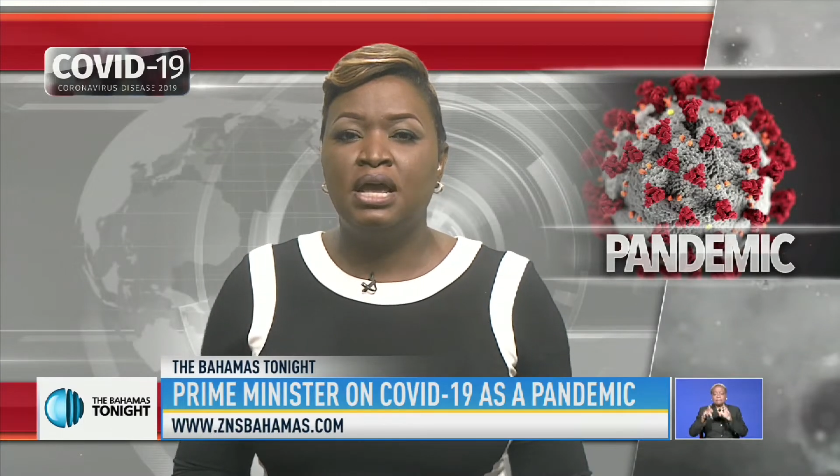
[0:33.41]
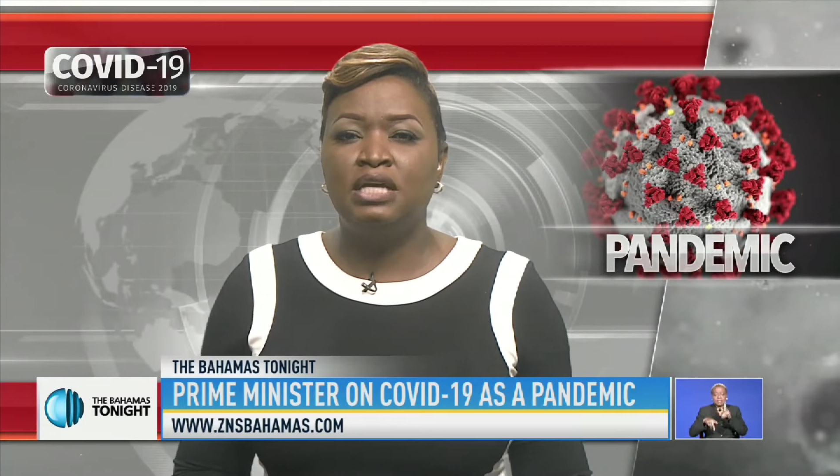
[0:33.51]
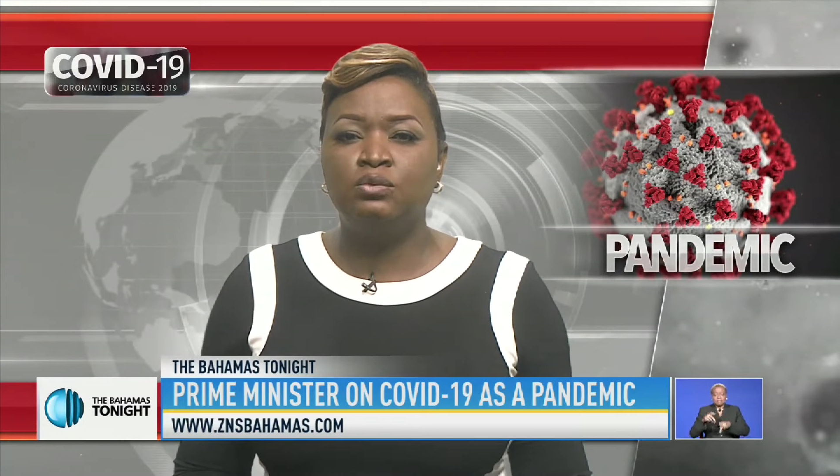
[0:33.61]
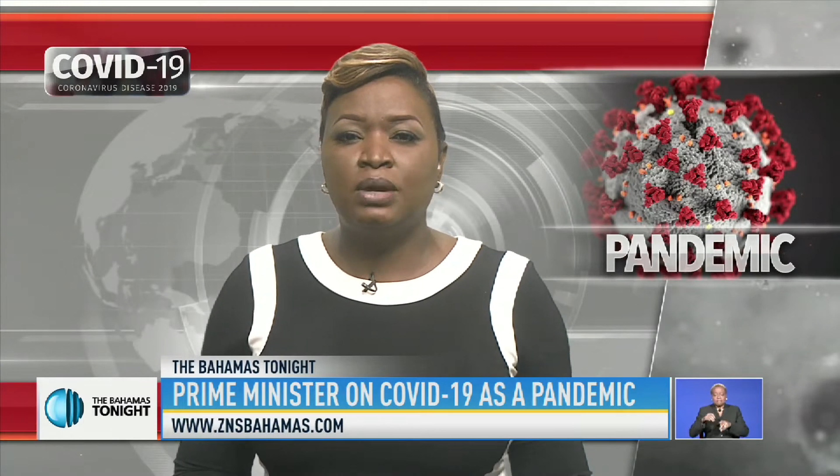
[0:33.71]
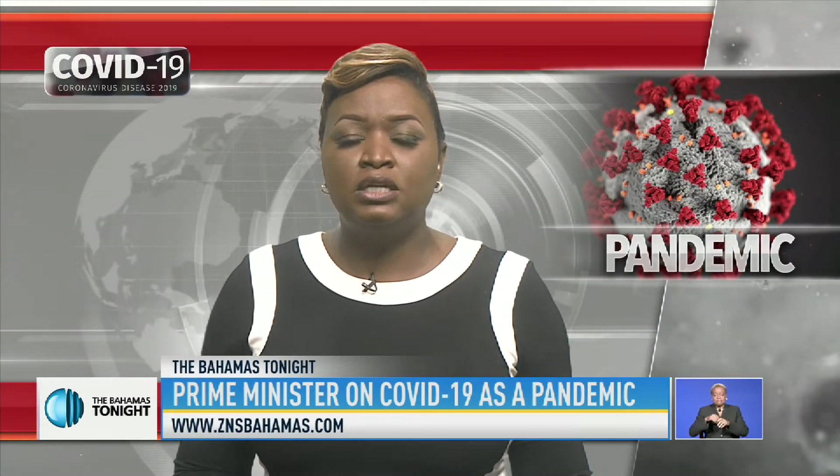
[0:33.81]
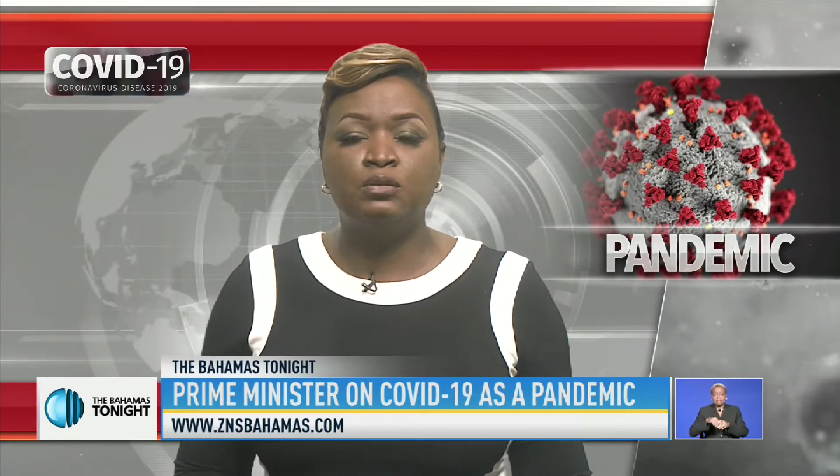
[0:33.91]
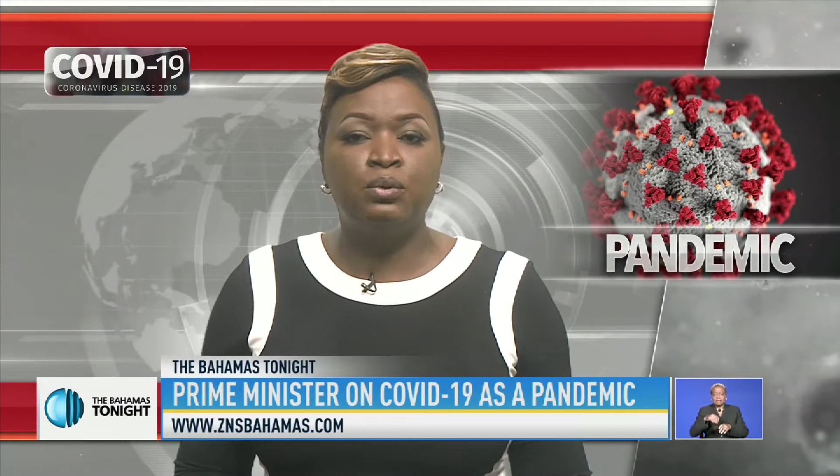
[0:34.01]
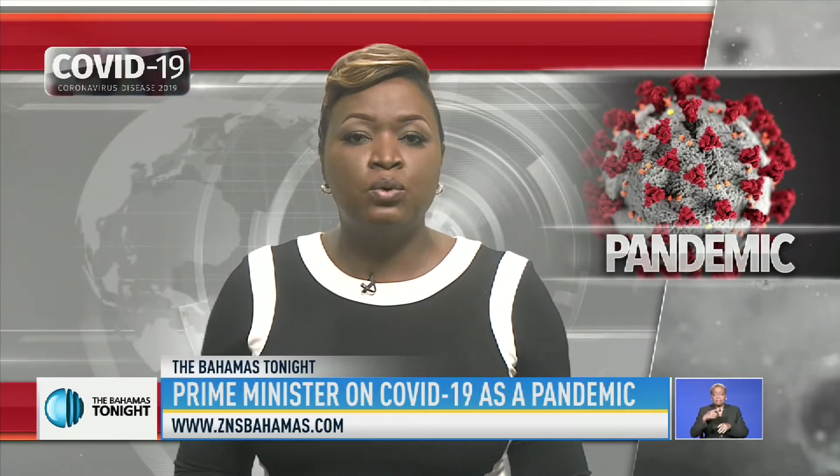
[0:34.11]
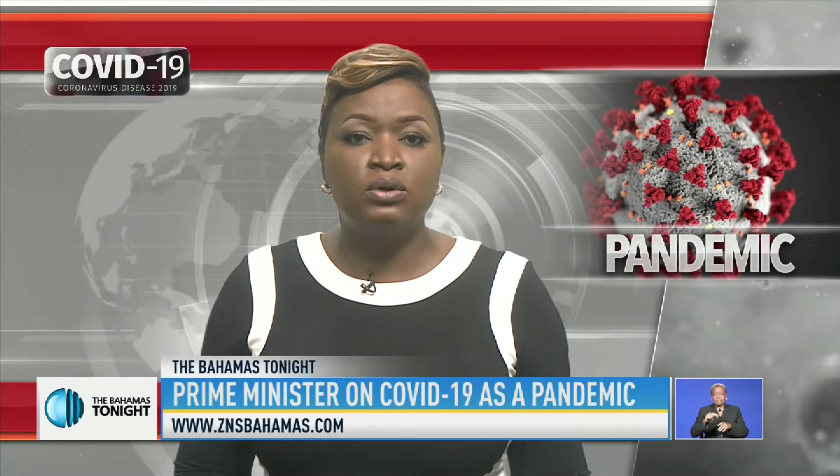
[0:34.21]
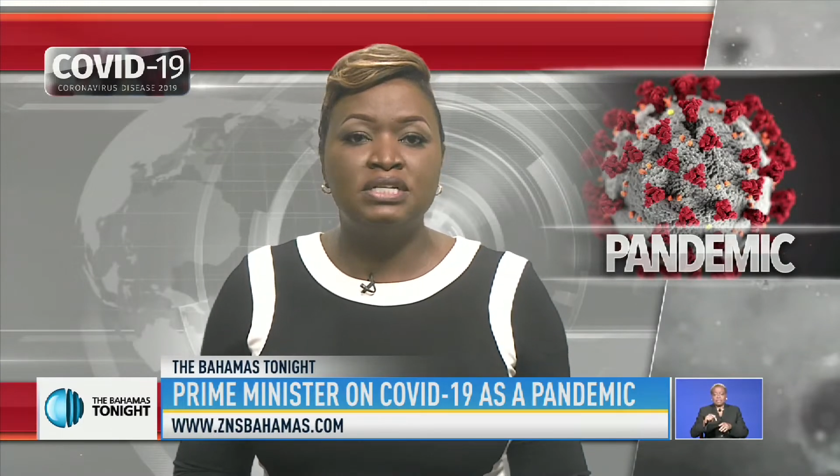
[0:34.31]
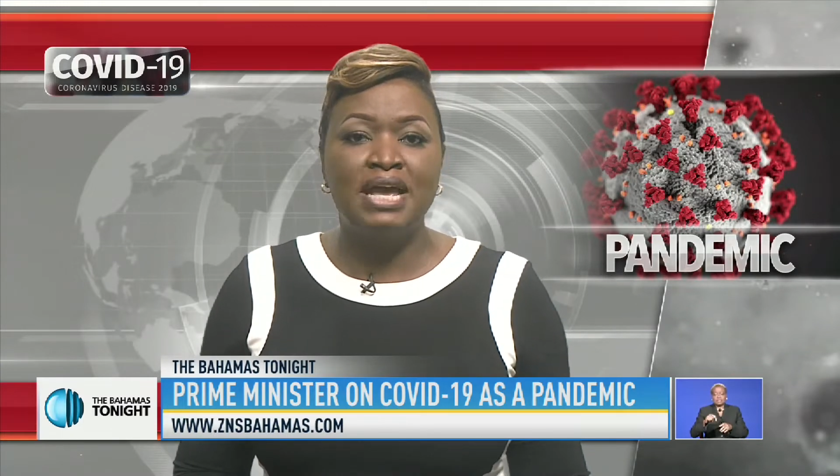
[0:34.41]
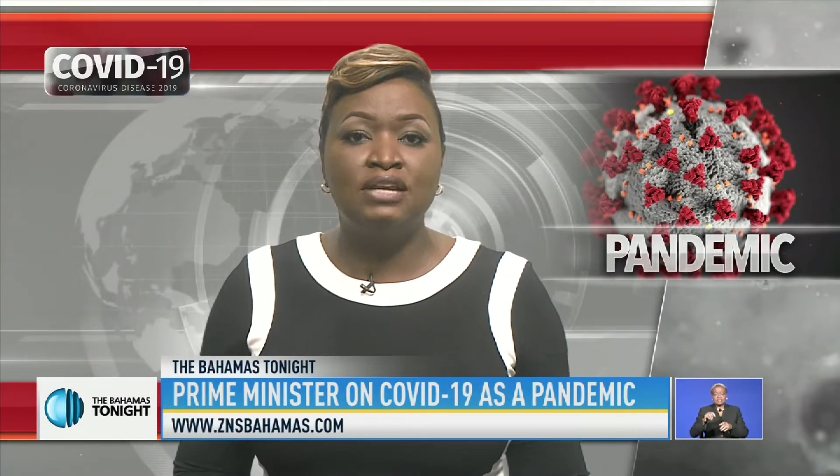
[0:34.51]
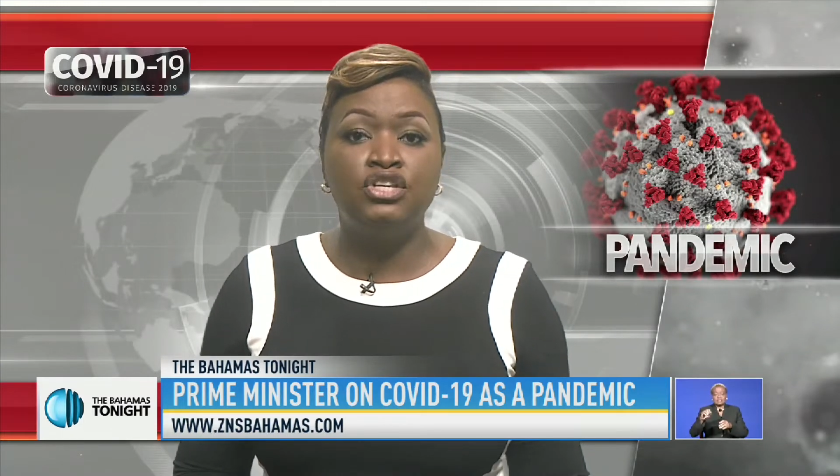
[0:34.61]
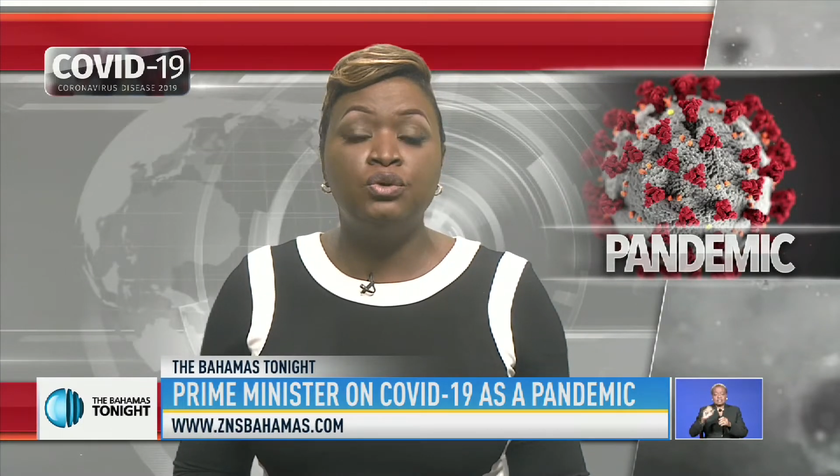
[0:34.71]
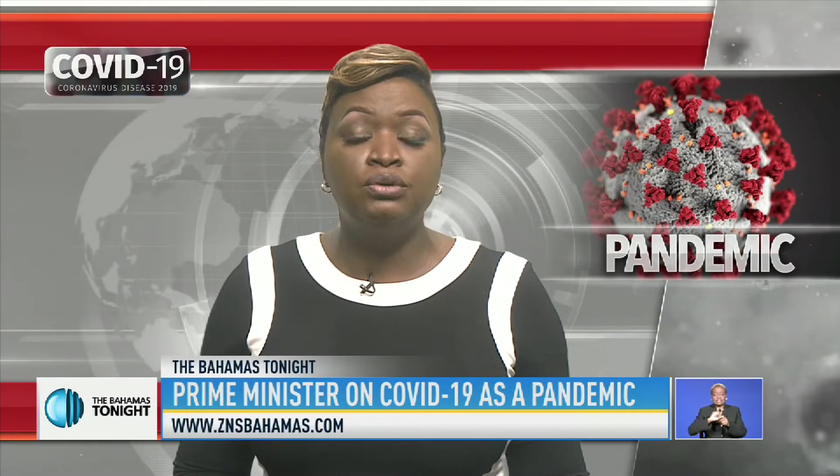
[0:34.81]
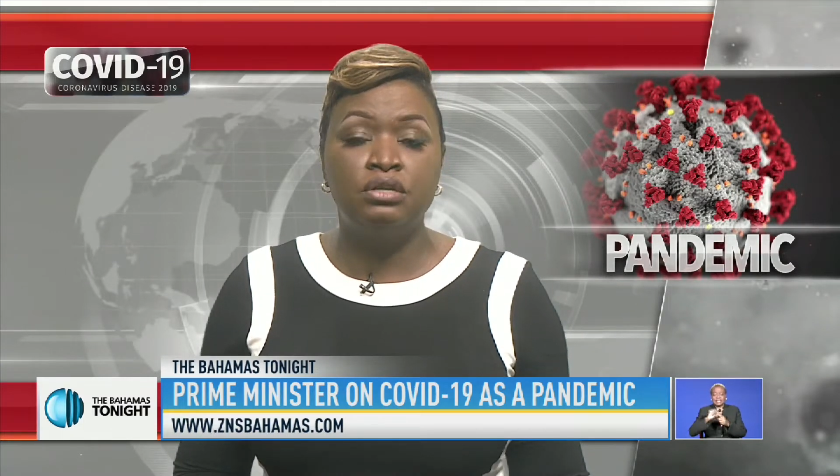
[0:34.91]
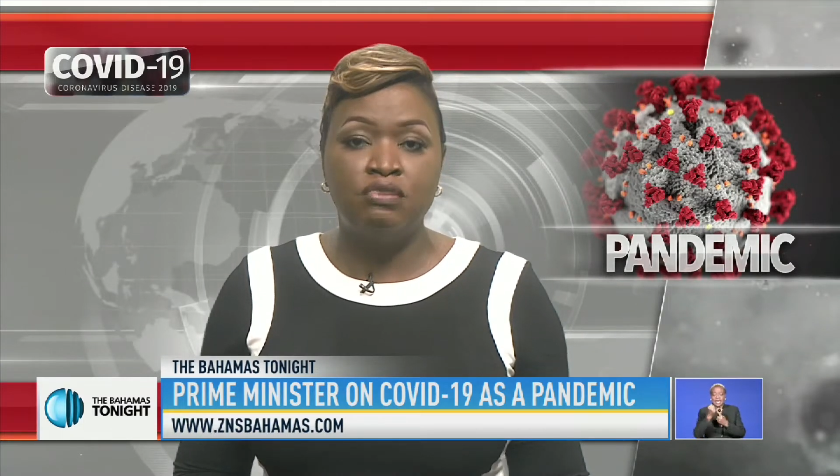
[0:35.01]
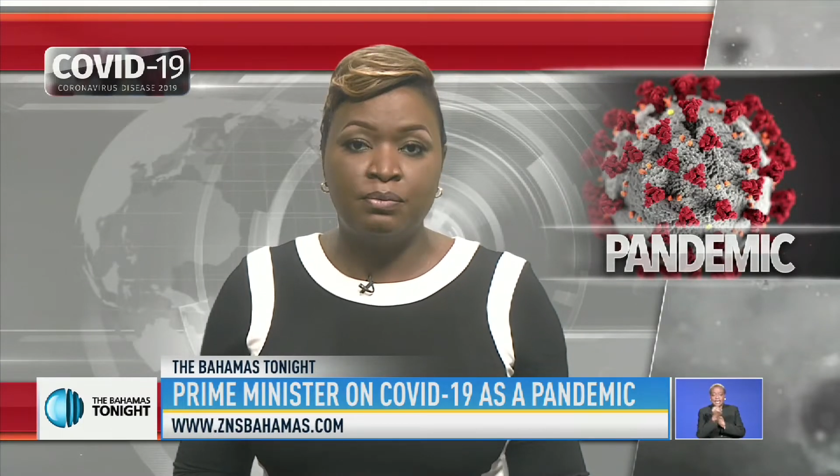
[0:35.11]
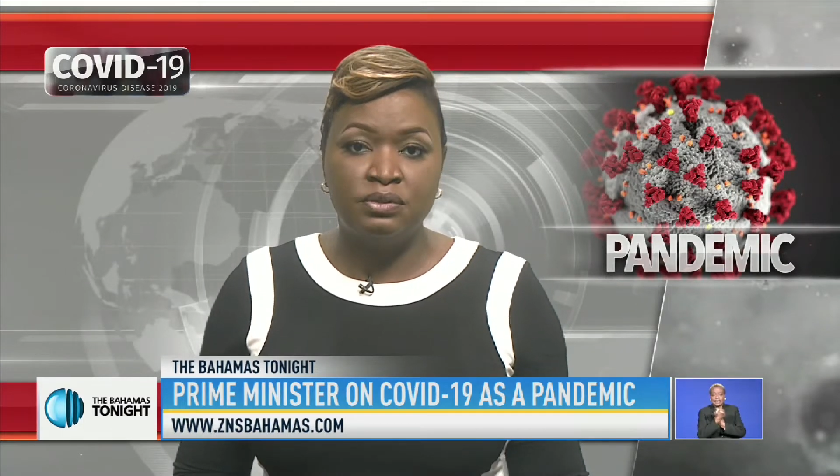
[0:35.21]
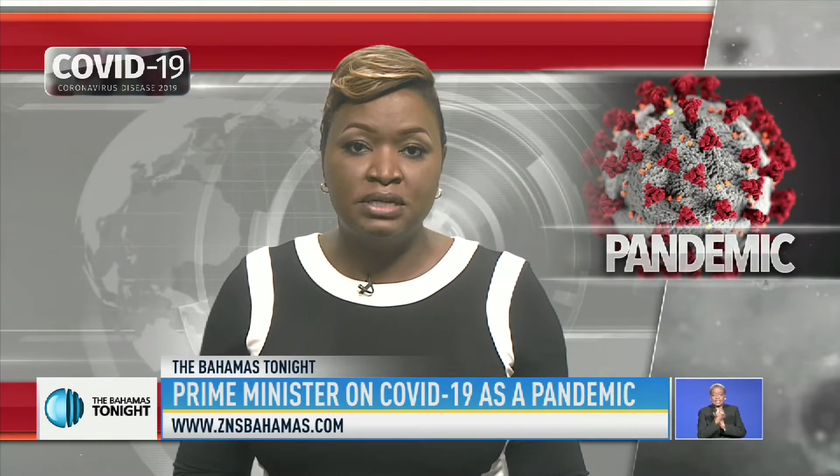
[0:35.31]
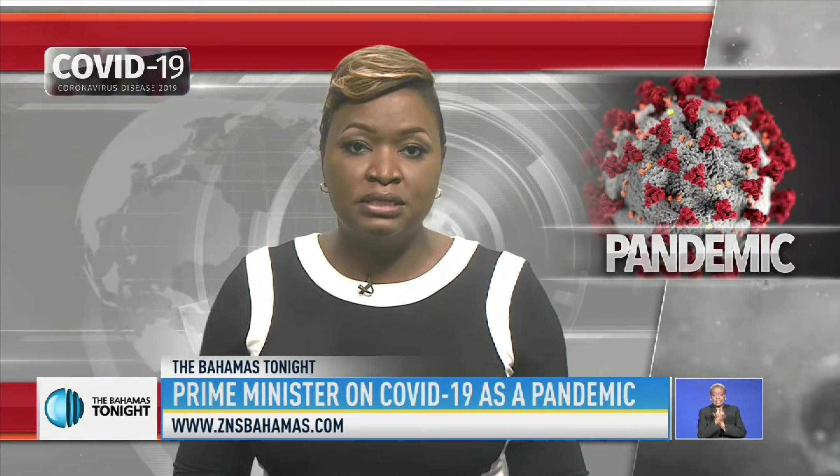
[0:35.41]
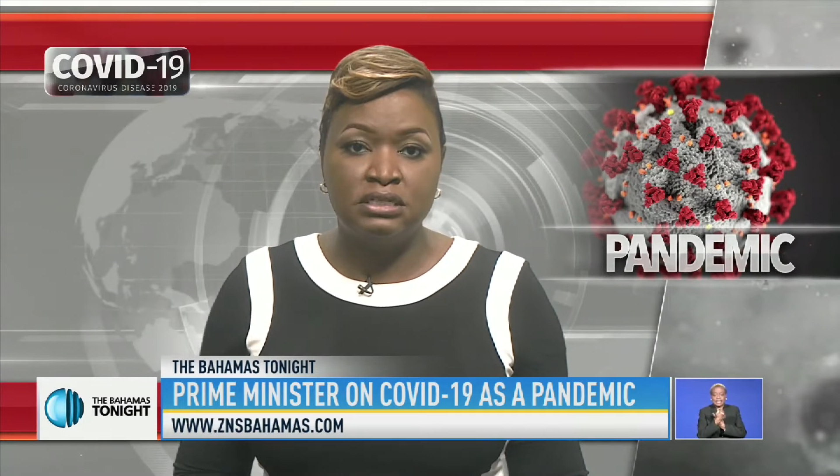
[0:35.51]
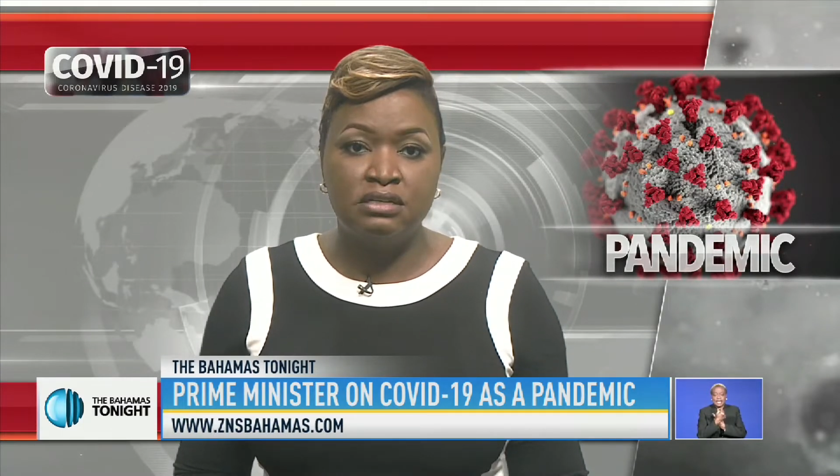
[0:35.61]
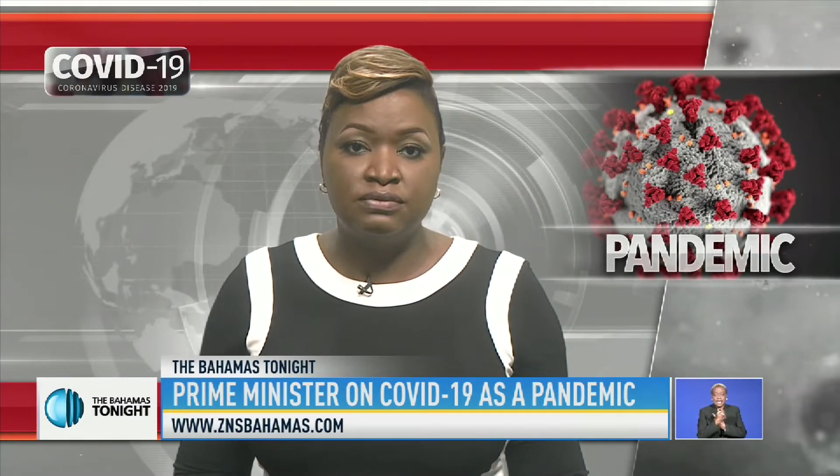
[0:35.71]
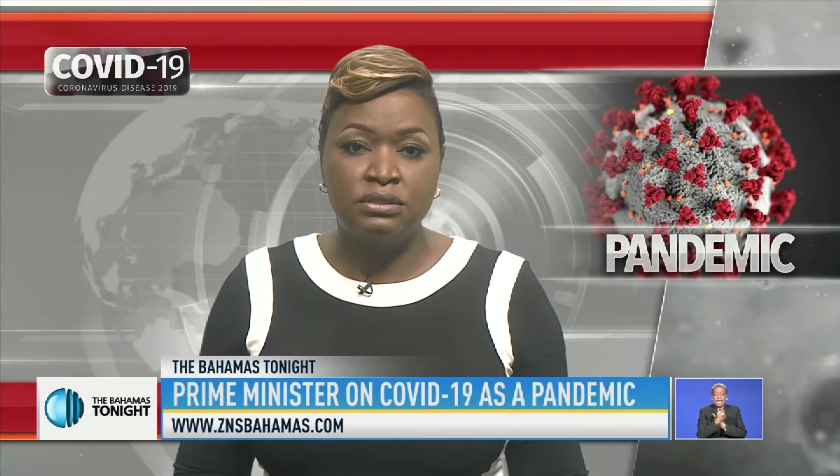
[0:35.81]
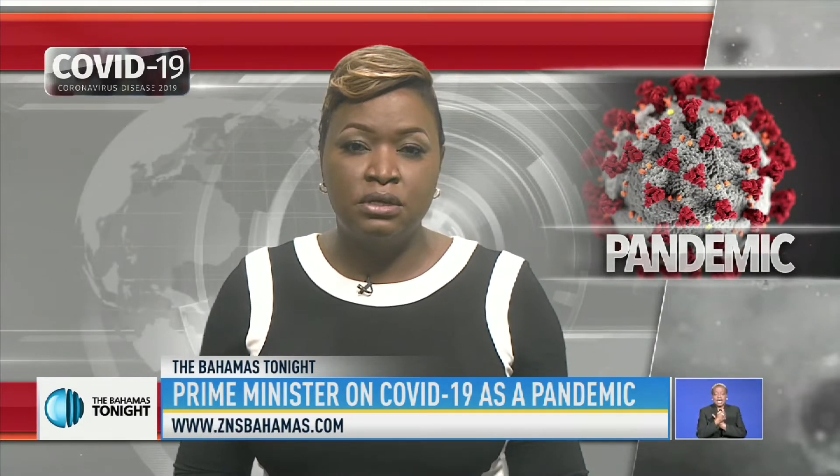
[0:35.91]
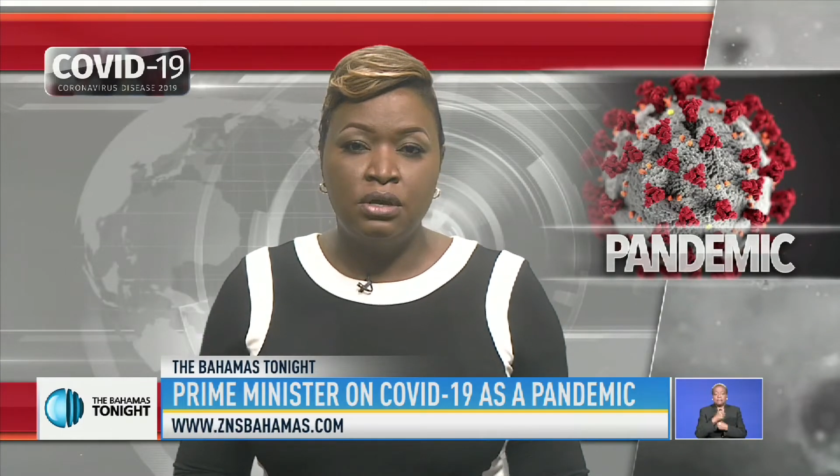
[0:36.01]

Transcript: as well as port and union representatives.